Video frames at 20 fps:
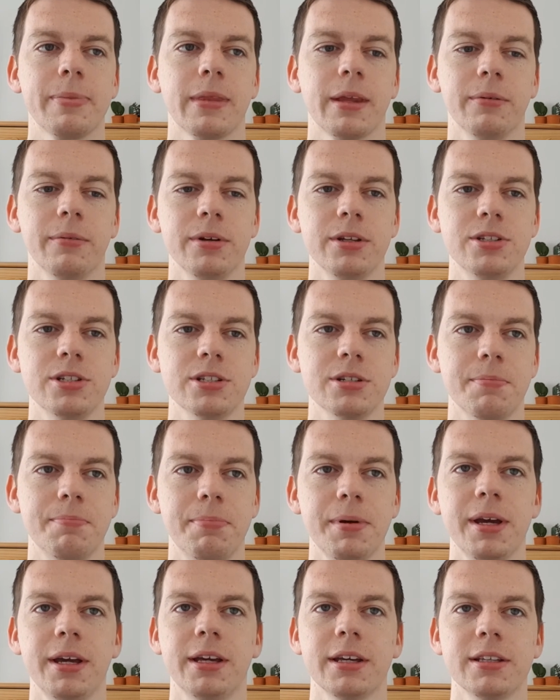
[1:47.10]
which is a
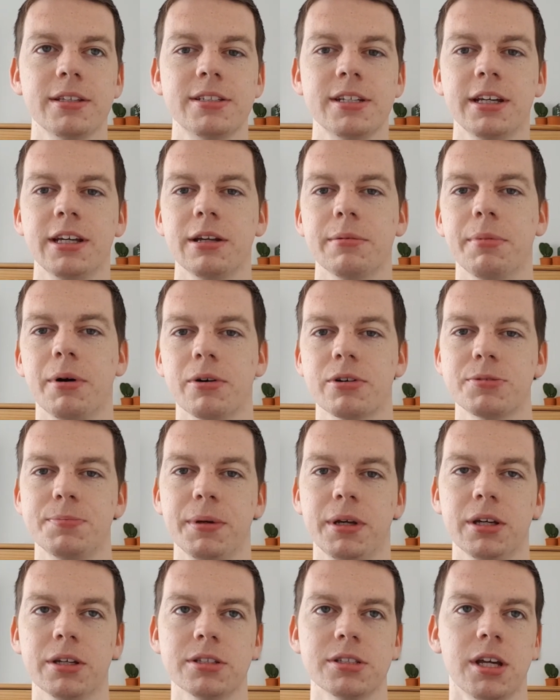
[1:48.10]
big tick in a box
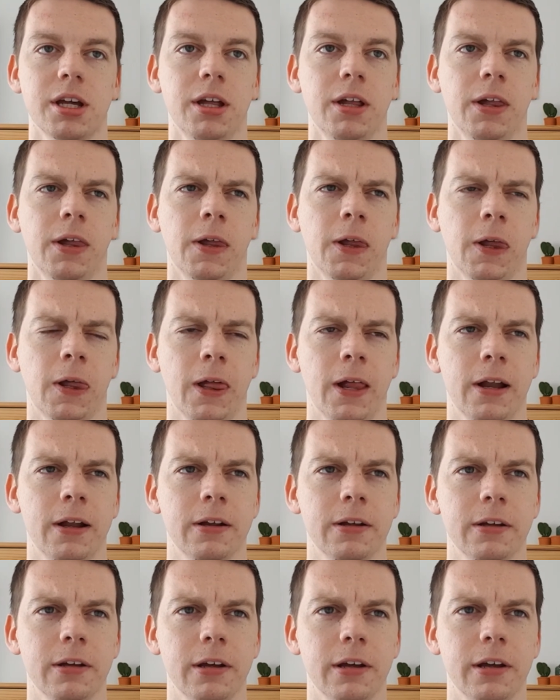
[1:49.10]
because
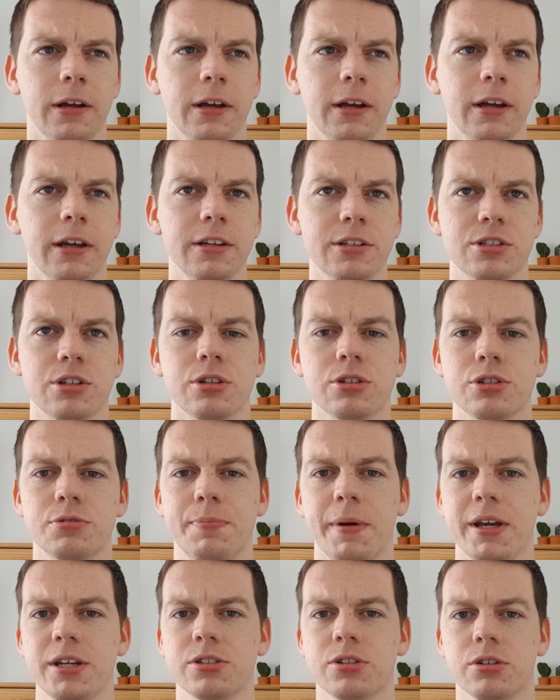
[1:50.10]
it's not just
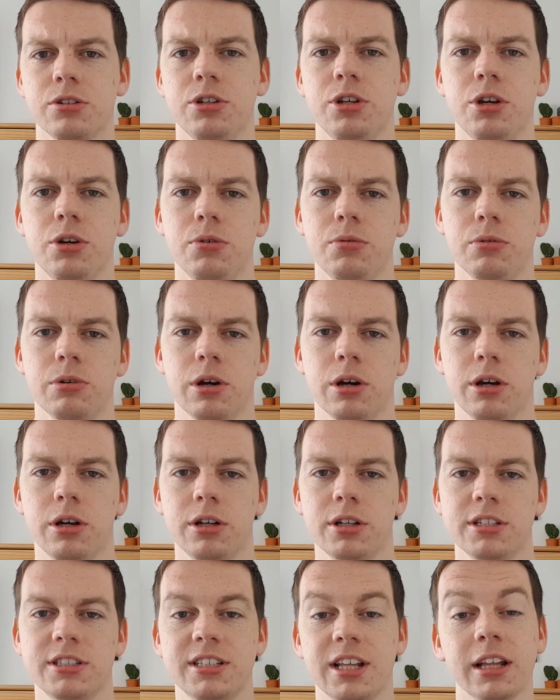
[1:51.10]
based on you
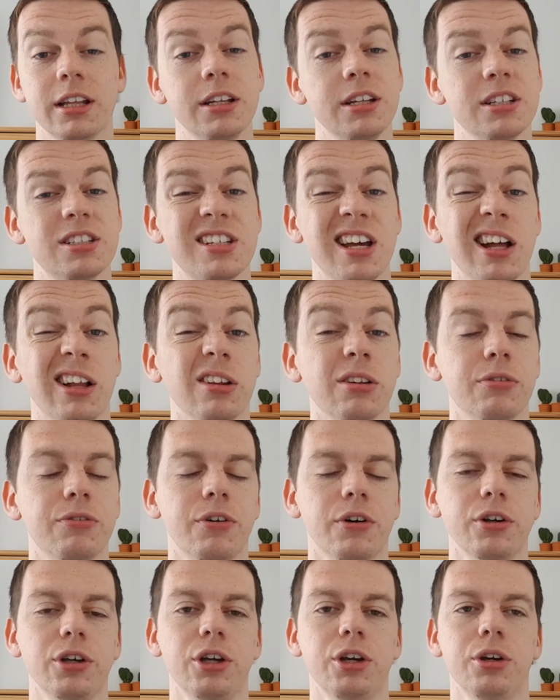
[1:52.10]
selling yourself
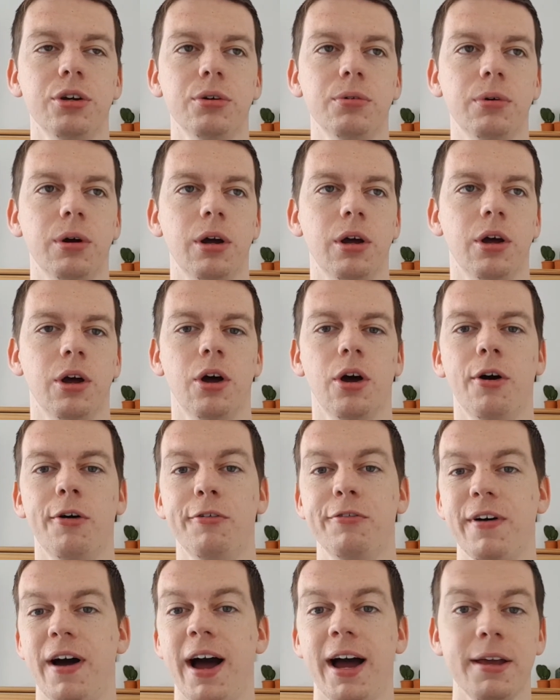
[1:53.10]
or you
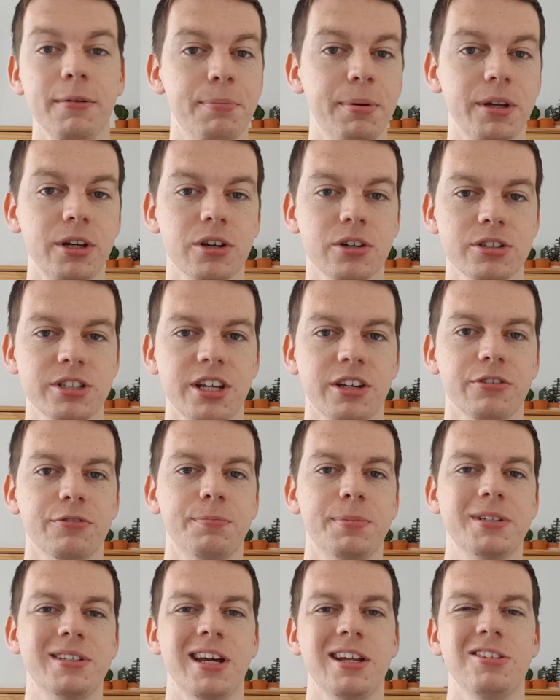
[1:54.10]
overhyping yourself
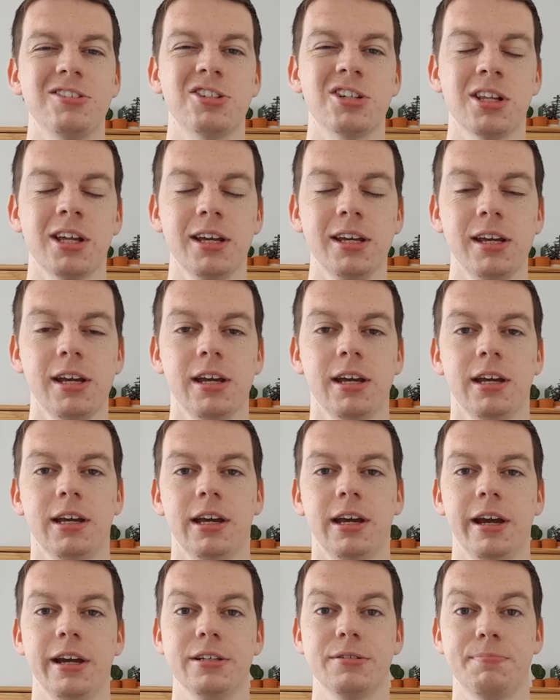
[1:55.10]
potentially.
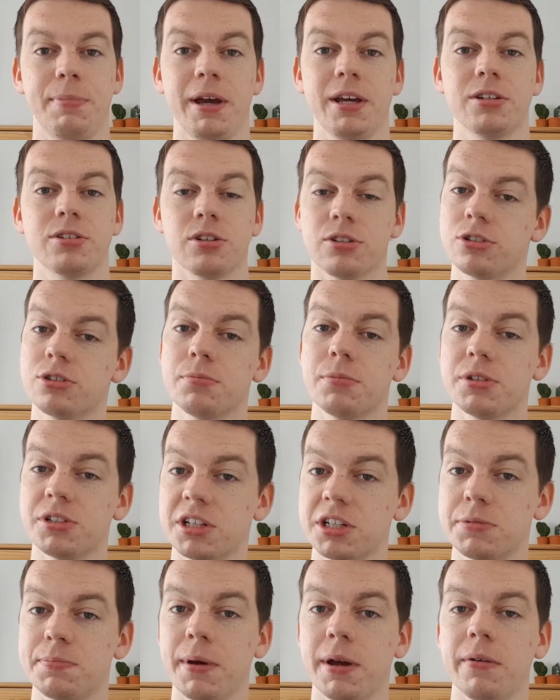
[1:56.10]
It's based on someone's
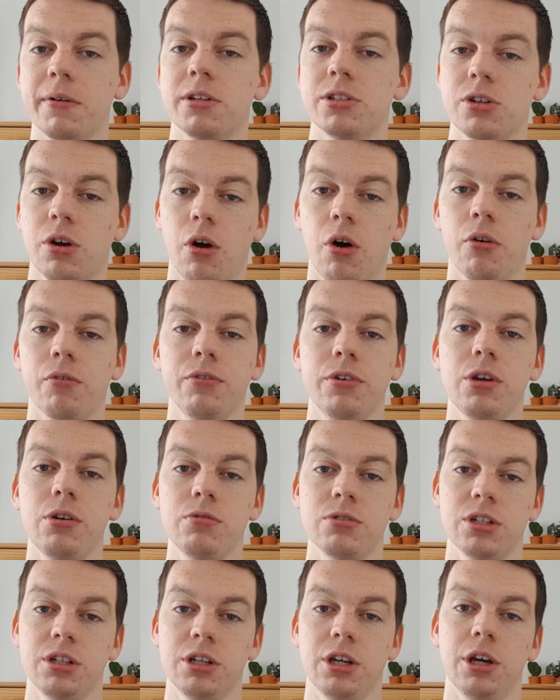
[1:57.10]
experience of
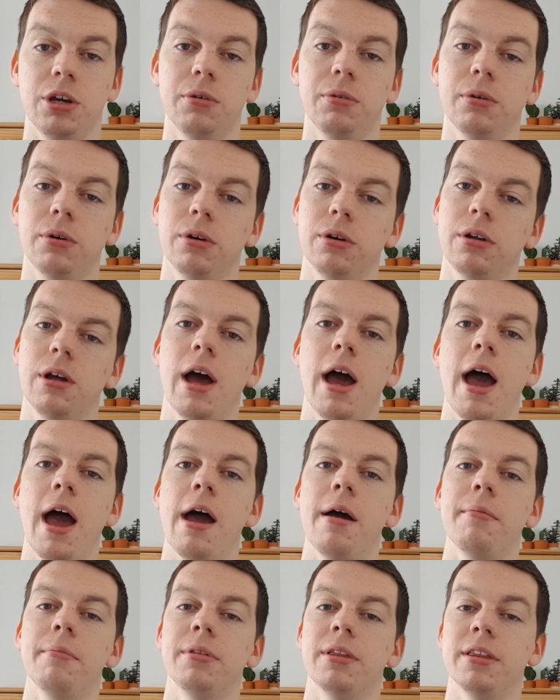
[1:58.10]
using you,
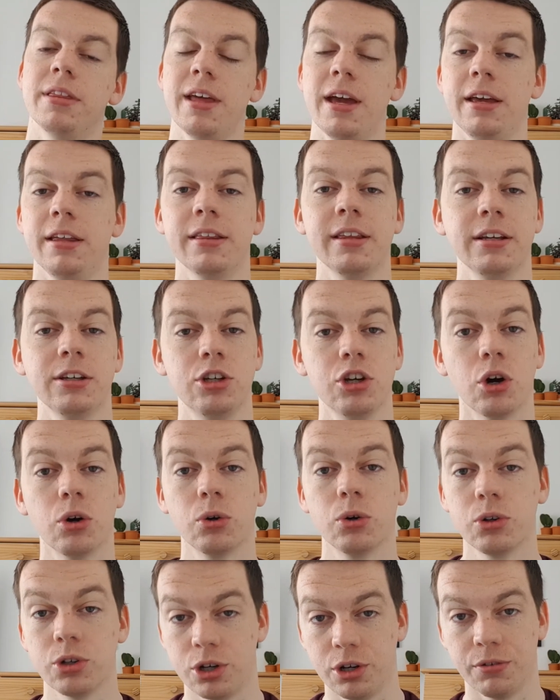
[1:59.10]
that they think you're
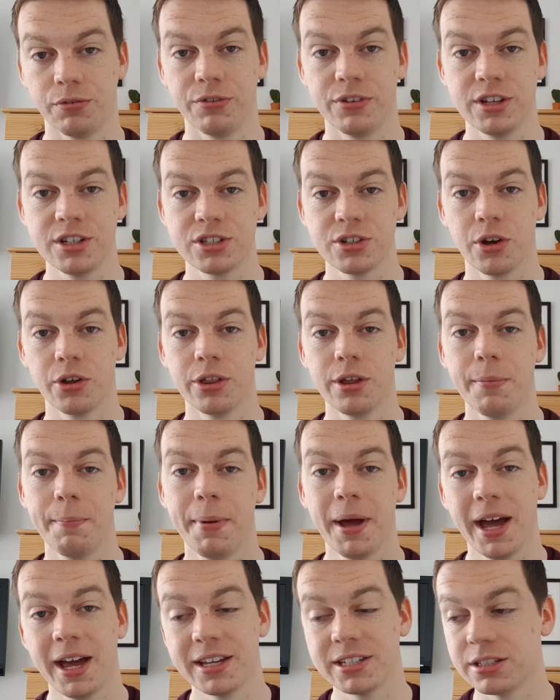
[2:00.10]
good enough for this other
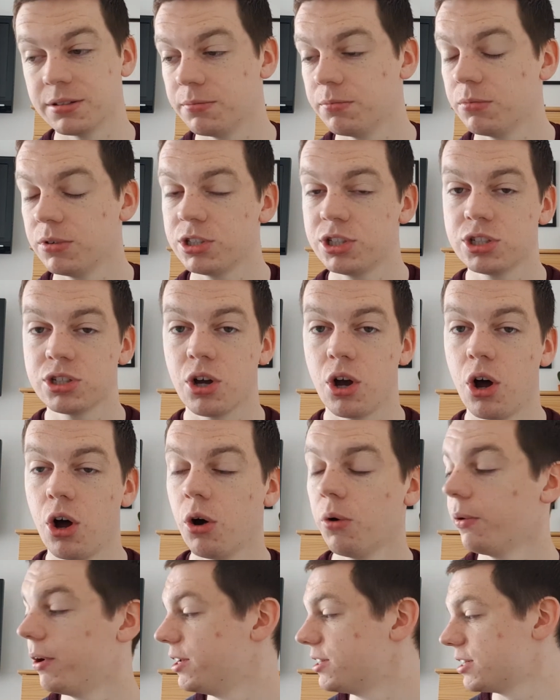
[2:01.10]
person, which is
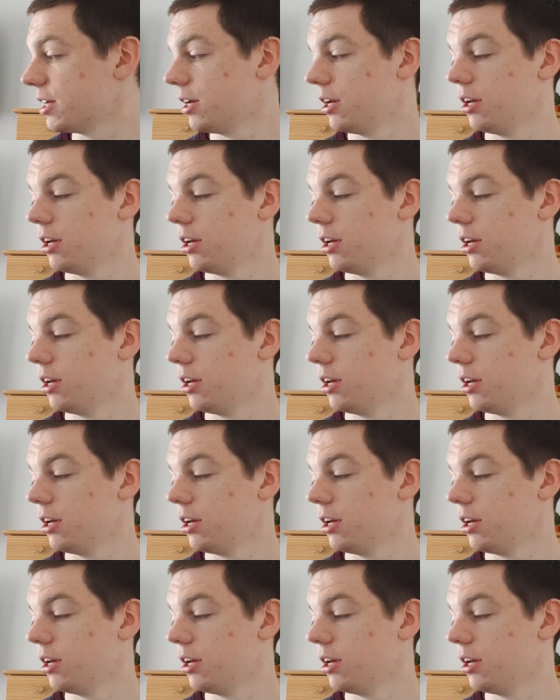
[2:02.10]
always